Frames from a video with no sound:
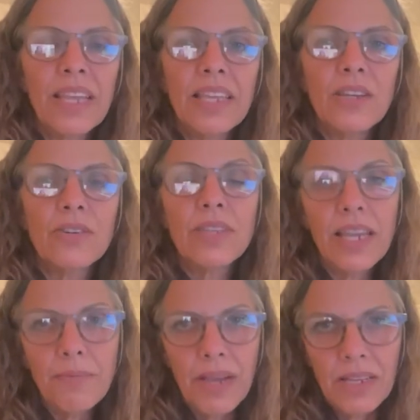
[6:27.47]
your
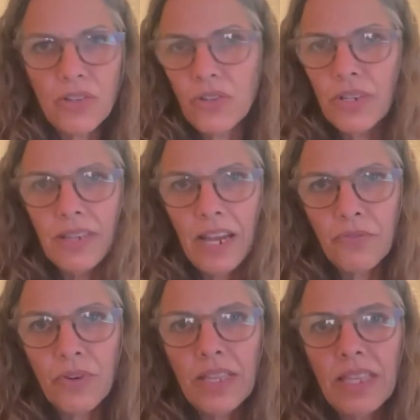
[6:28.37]
day master is
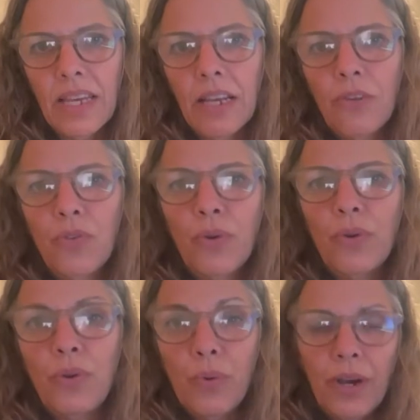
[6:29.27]
everything of who
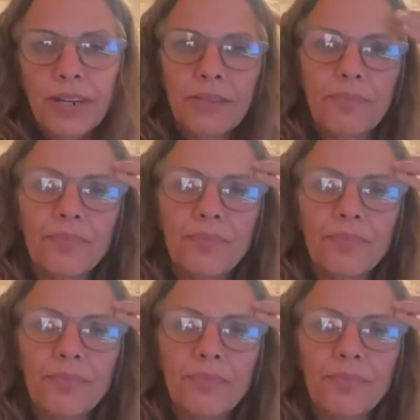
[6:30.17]
you are.